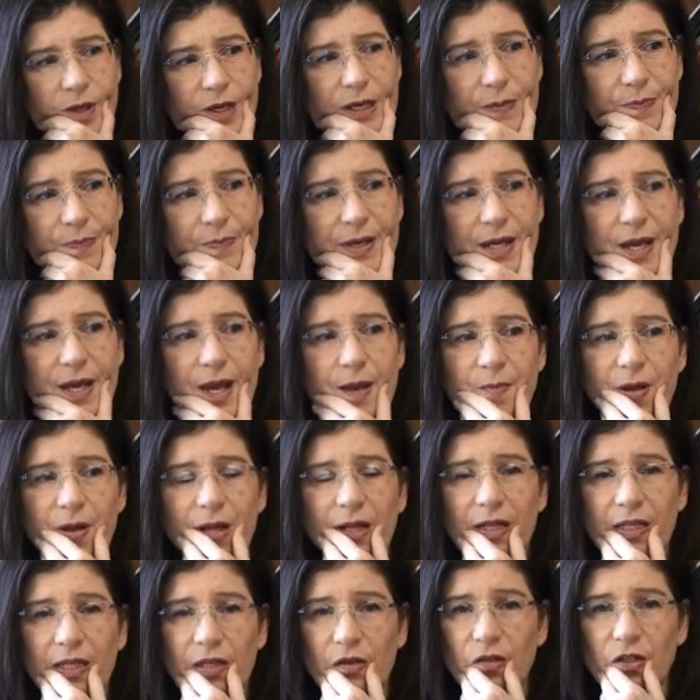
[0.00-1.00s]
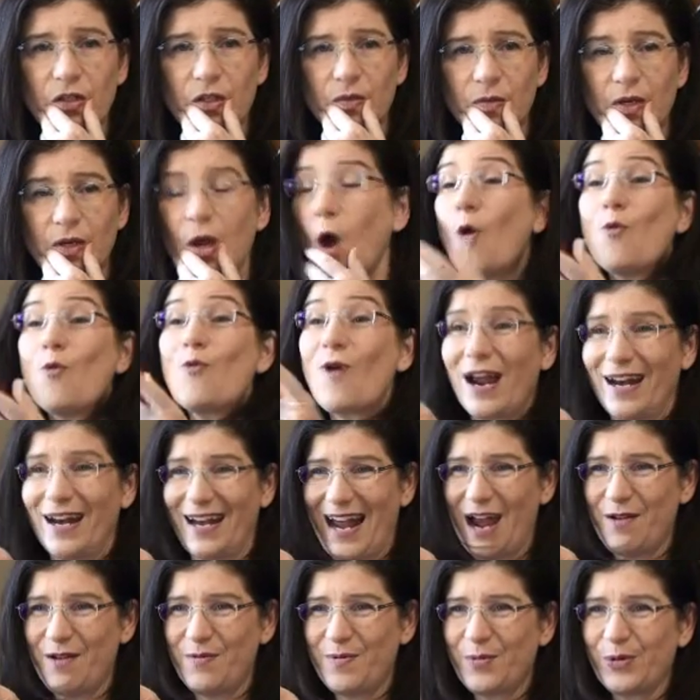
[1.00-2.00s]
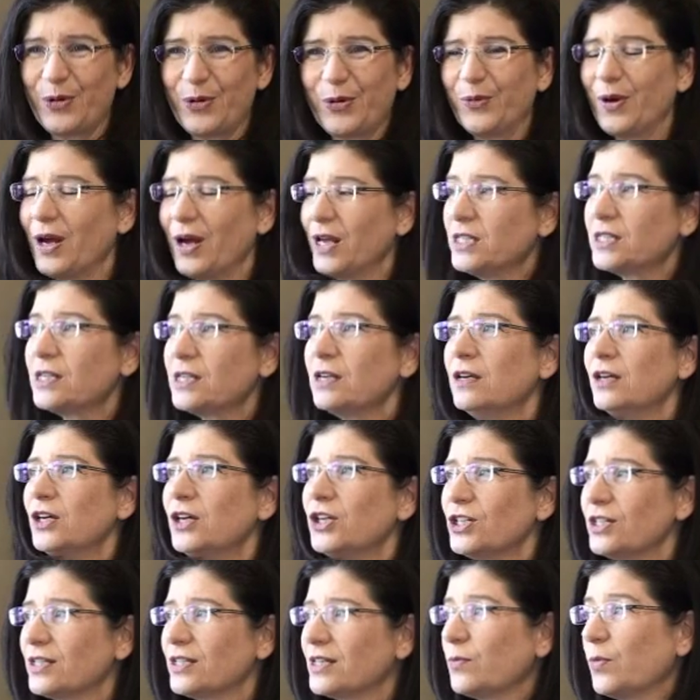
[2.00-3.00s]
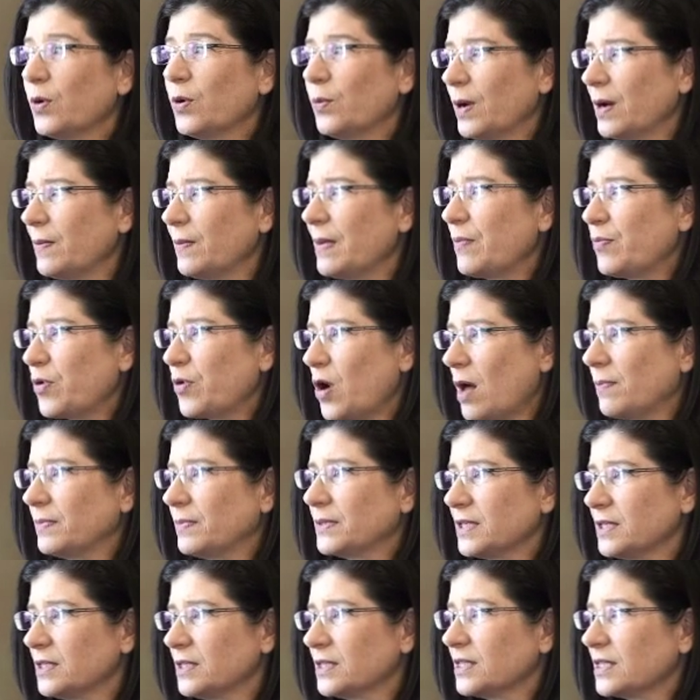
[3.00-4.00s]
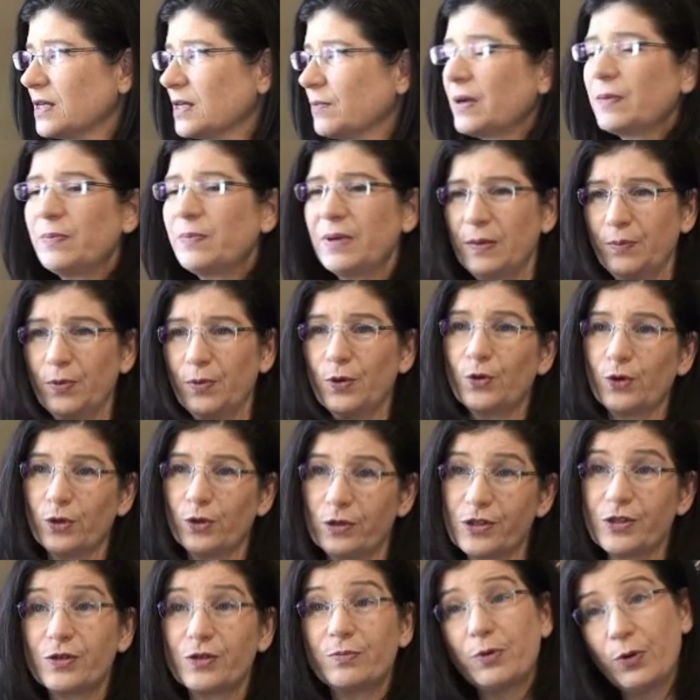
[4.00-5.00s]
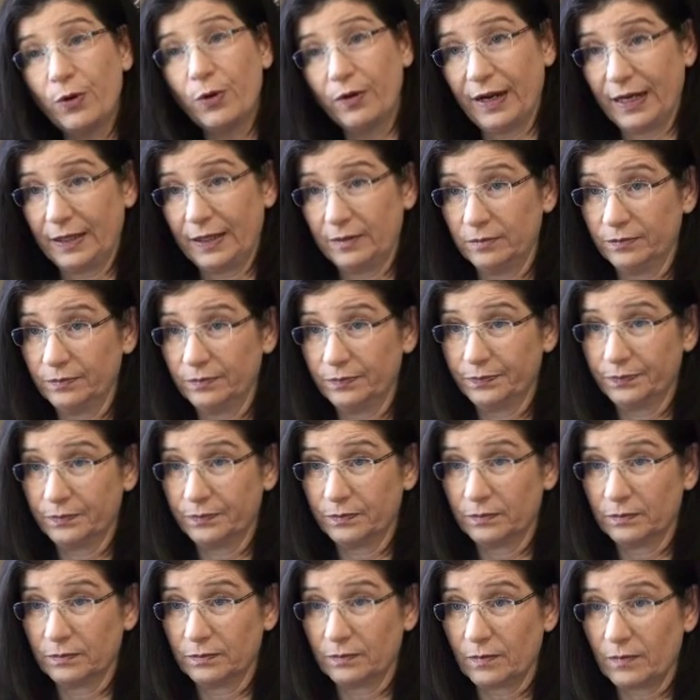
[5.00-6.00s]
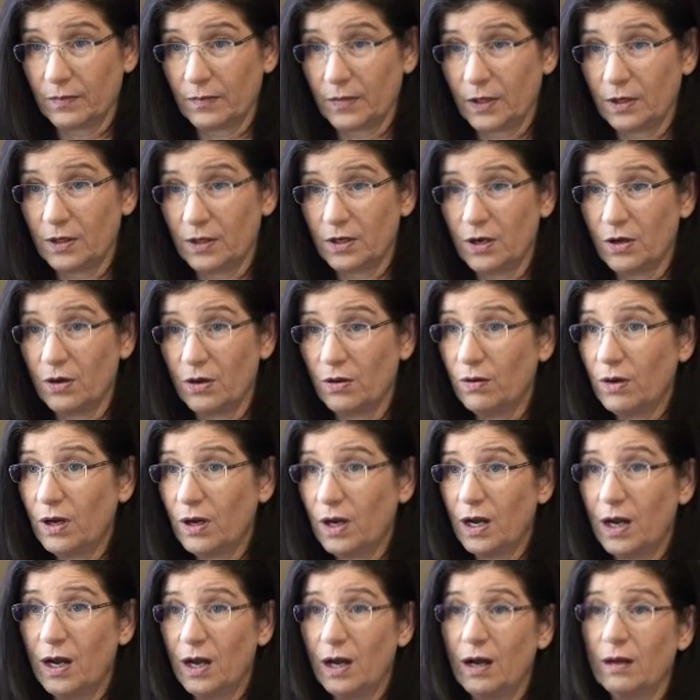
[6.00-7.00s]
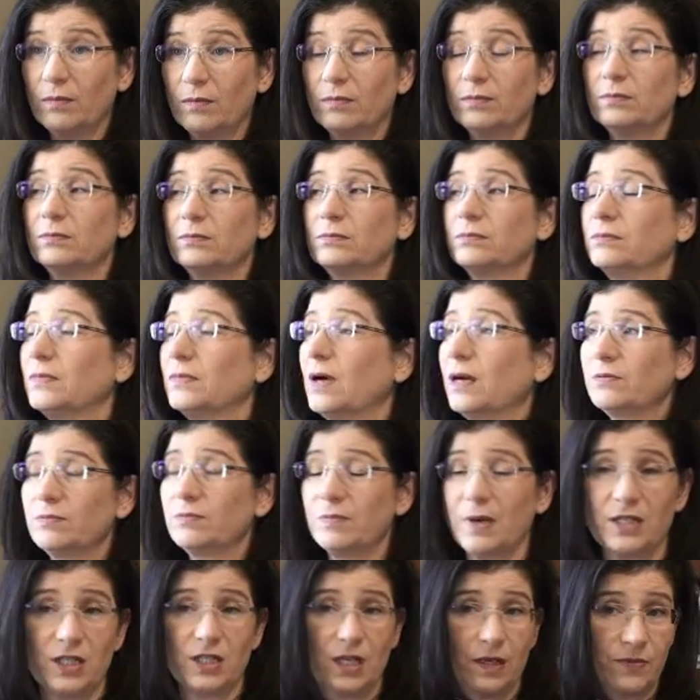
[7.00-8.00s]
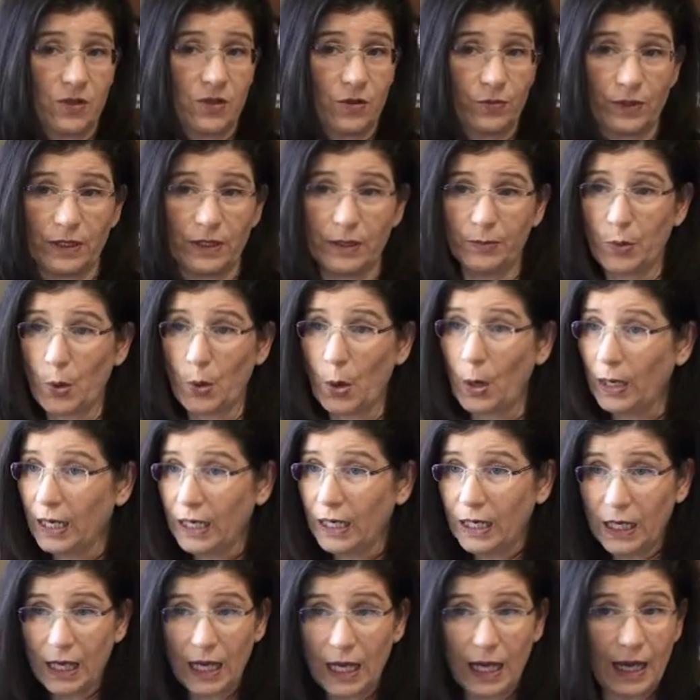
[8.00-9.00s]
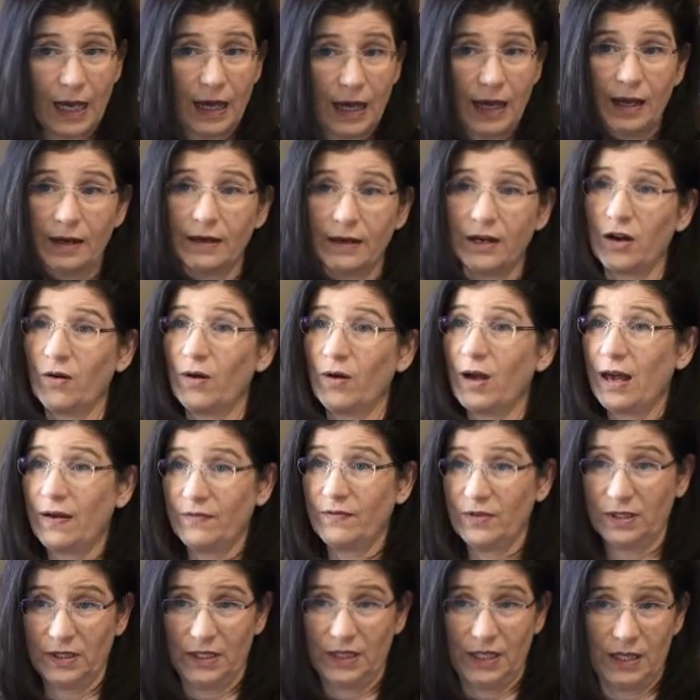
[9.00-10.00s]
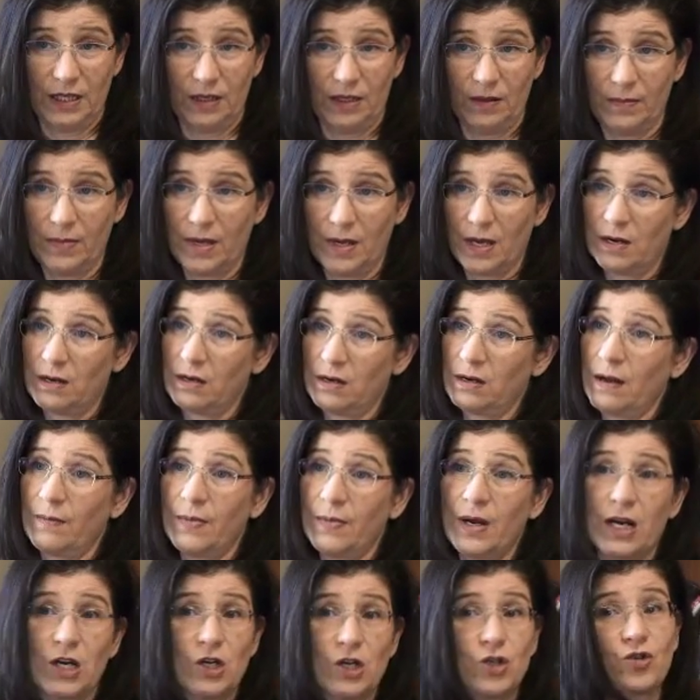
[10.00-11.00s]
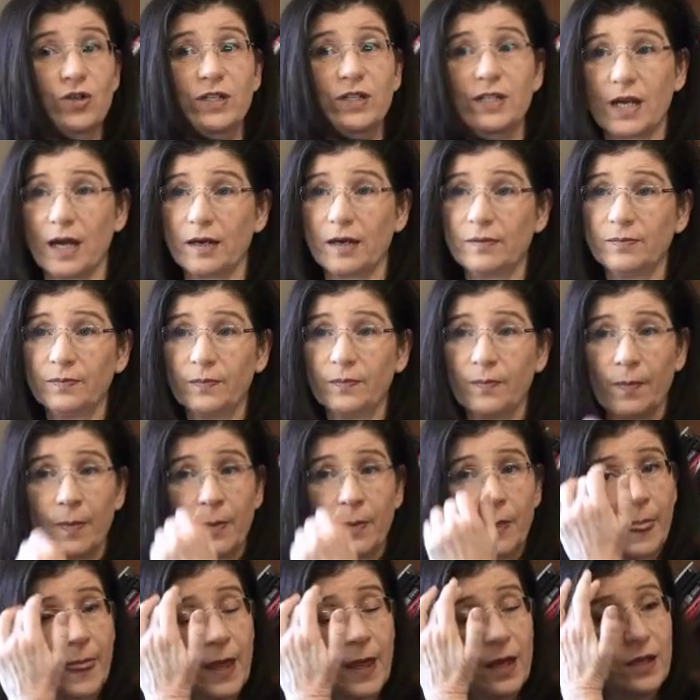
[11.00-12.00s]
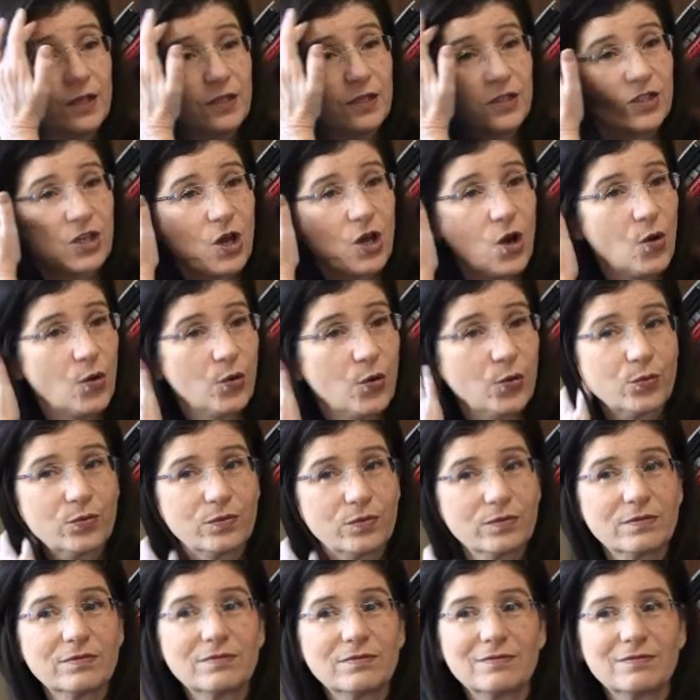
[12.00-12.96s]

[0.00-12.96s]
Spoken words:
it became clear to me, oh right, I remember what it was. She said, well, one of my problems is that my people are all so boring. You know, my teams are really boring, and you know, I have to lead them, and I'm not interested. So